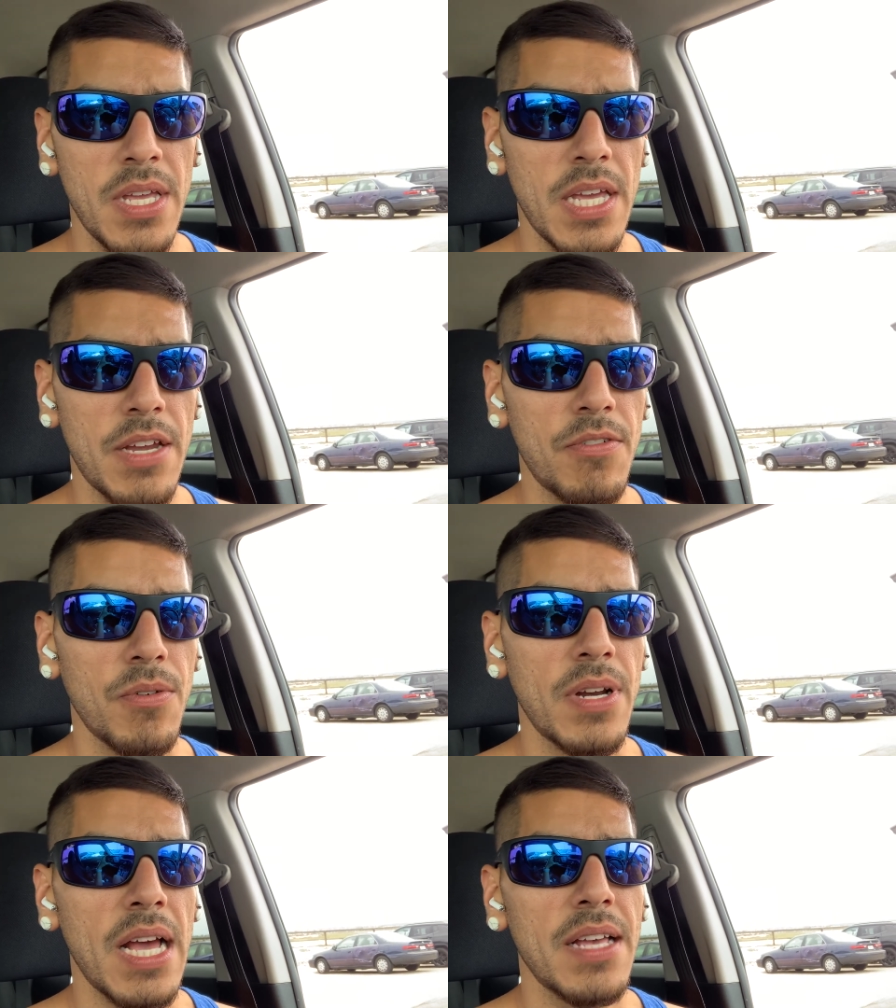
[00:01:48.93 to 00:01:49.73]

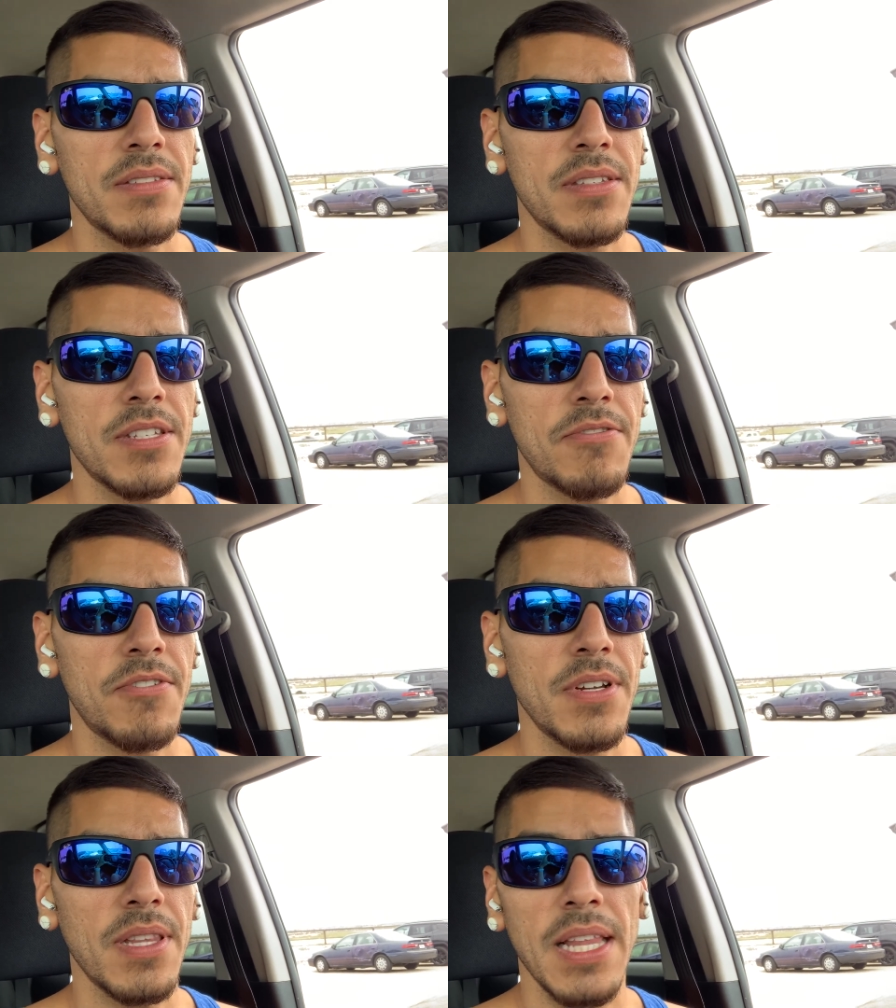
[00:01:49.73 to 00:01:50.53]
Everyone has a
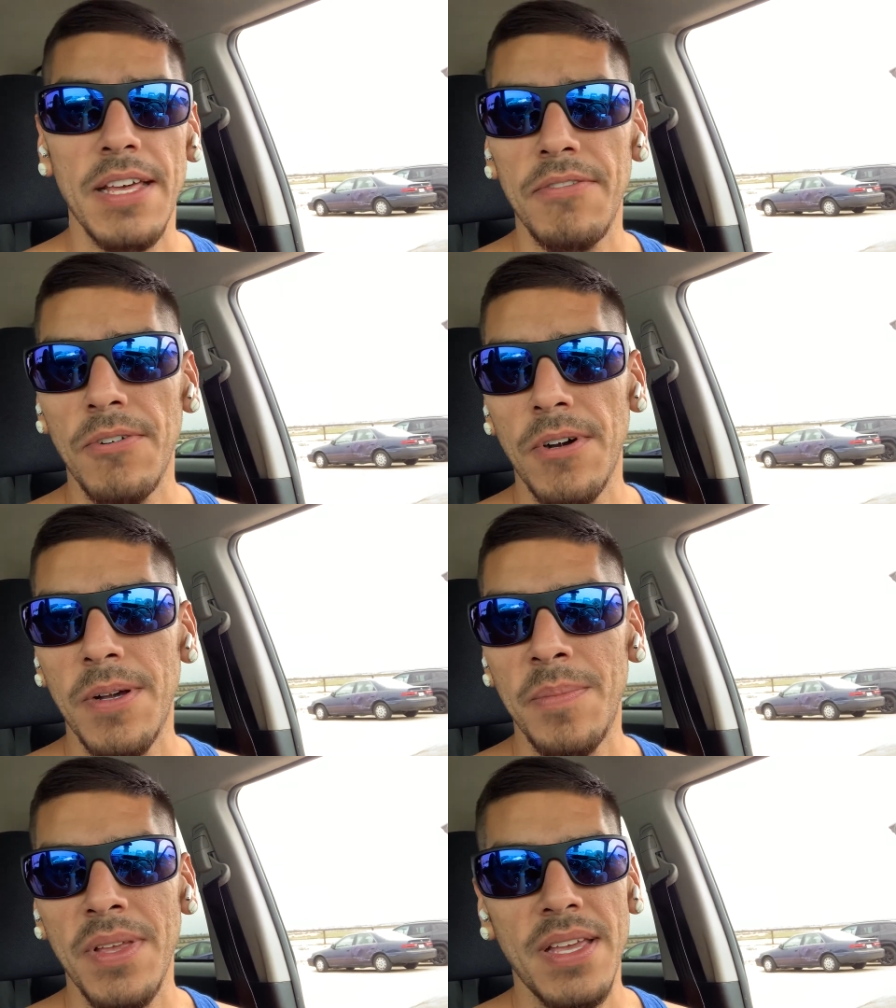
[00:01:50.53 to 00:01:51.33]
different level.
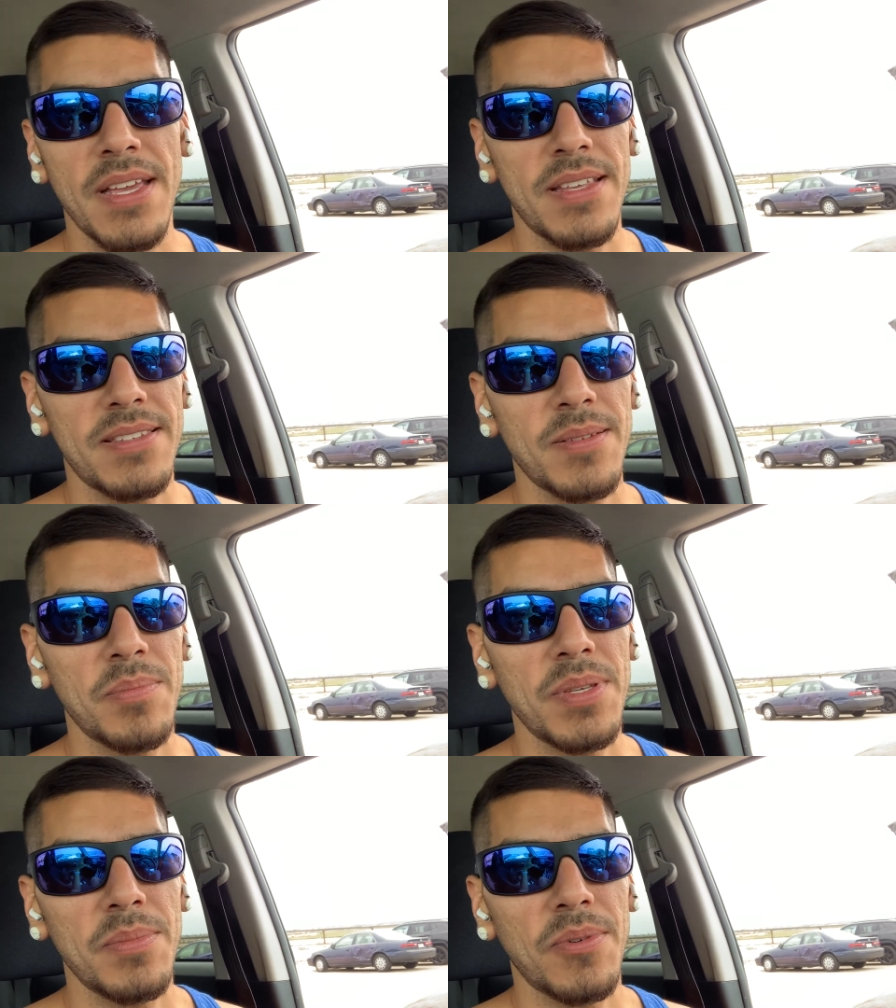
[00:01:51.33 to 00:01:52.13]
Um, some
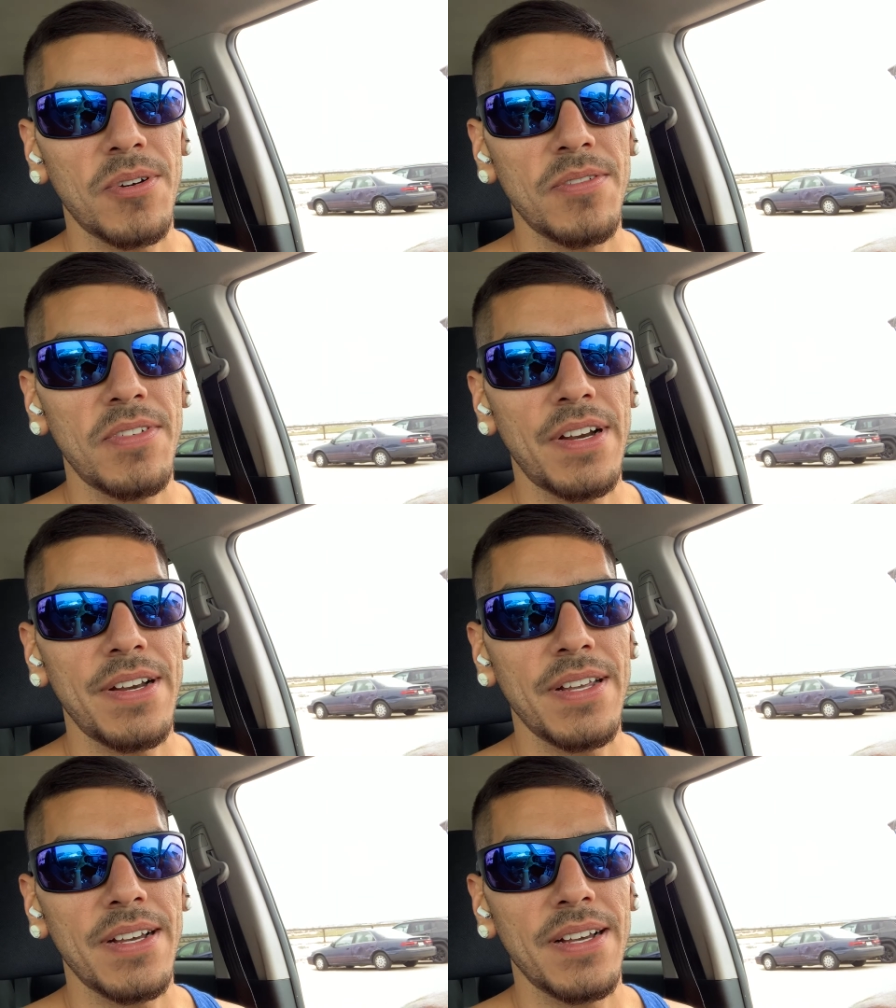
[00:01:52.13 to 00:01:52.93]
people are
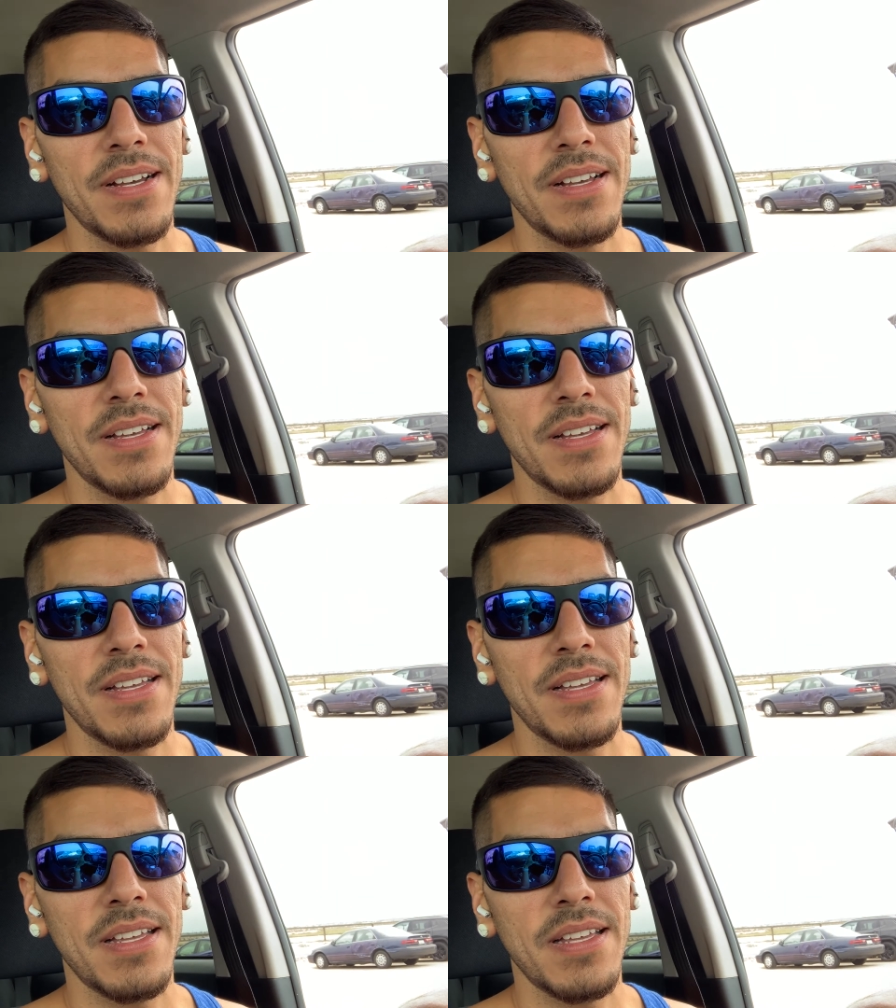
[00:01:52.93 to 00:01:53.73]
very, uh,
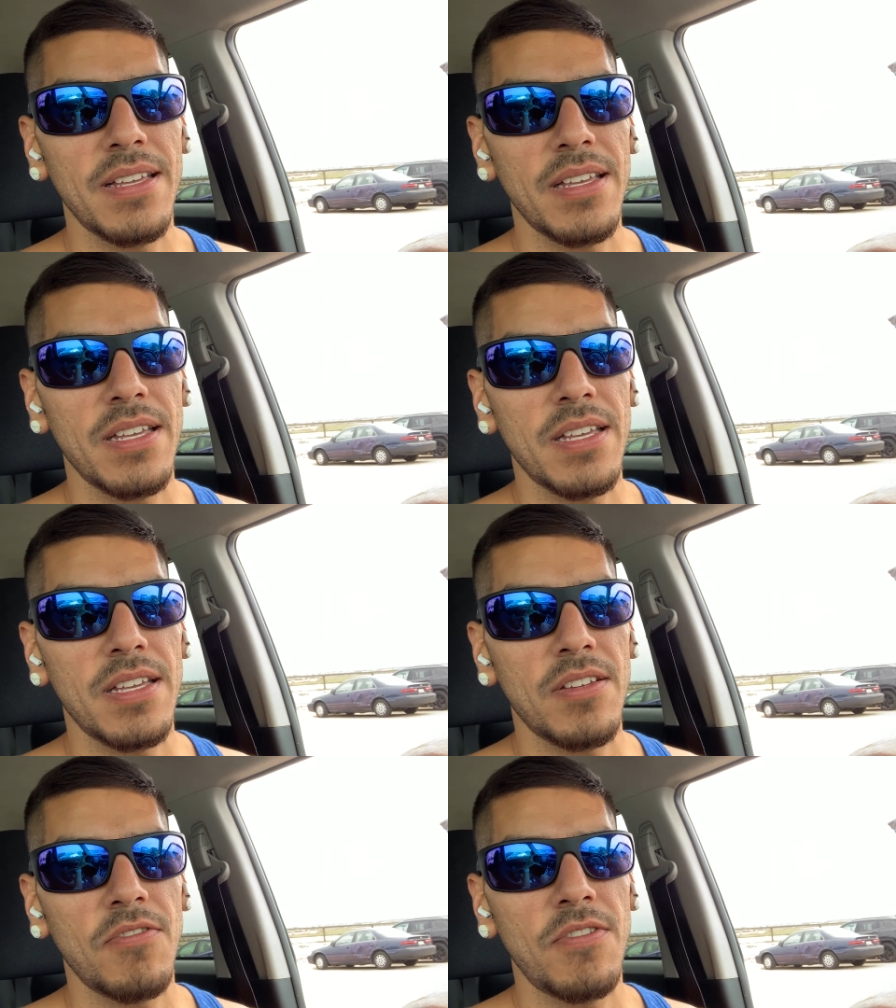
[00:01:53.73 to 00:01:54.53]

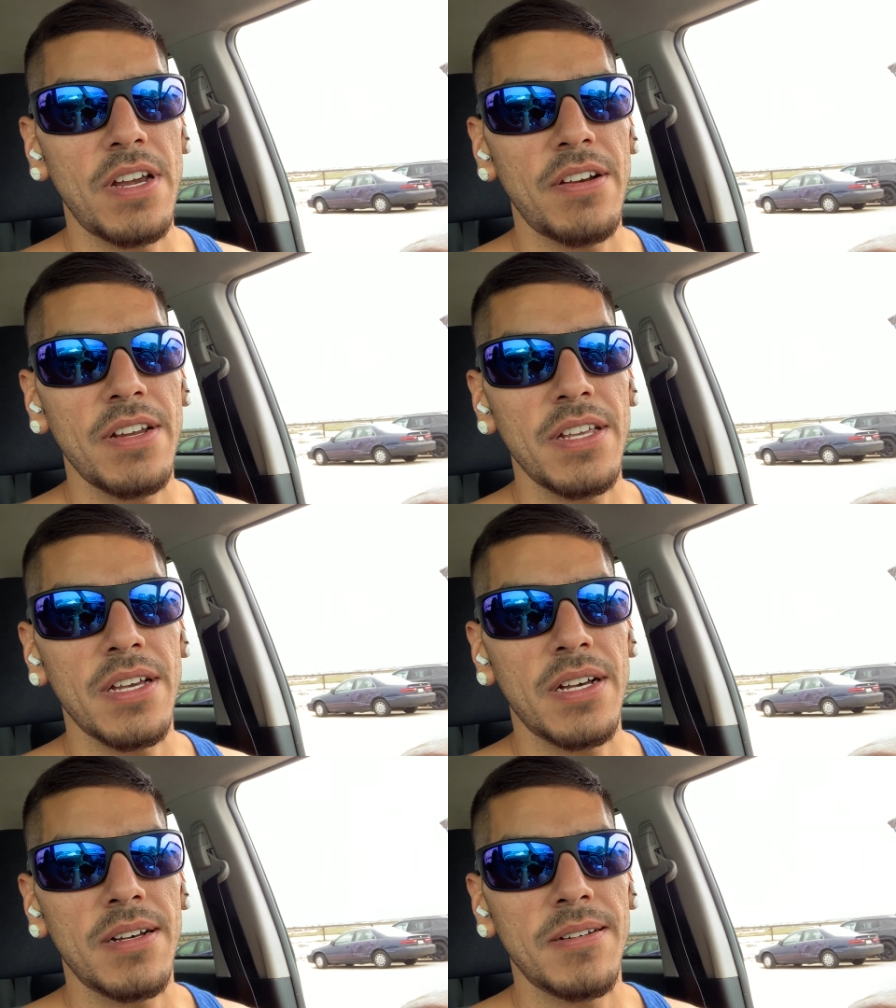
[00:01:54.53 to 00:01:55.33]
very,
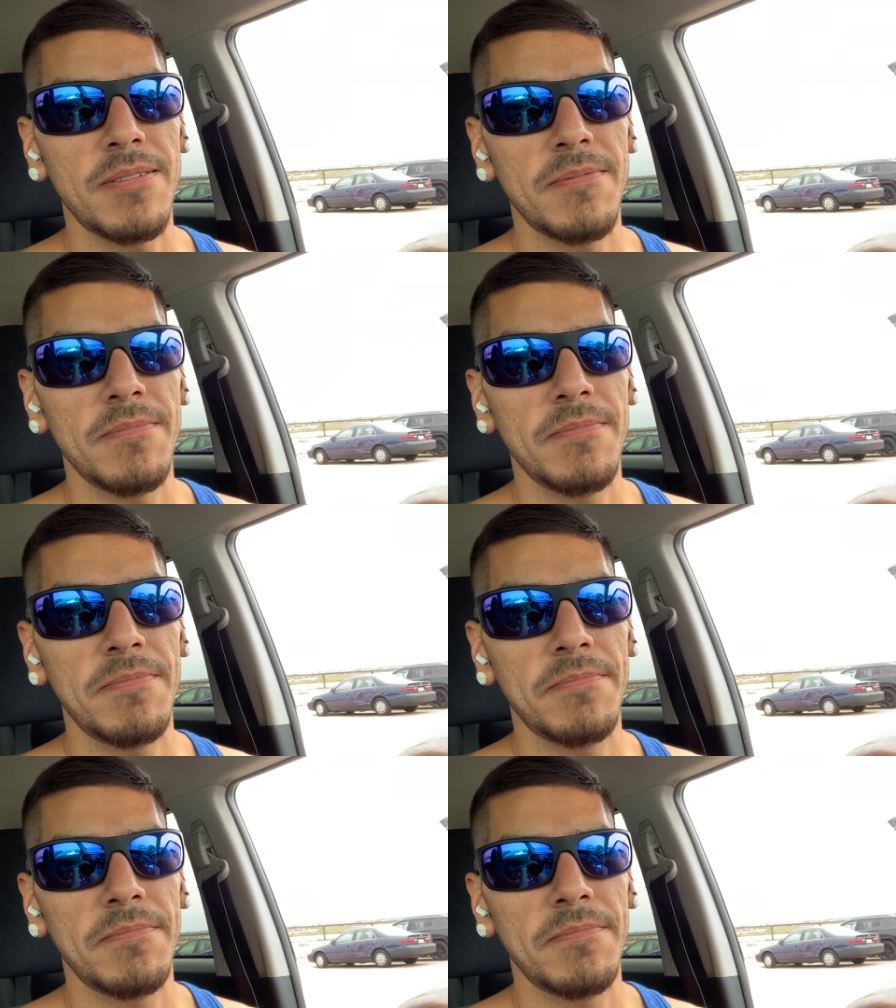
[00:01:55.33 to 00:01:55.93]
um,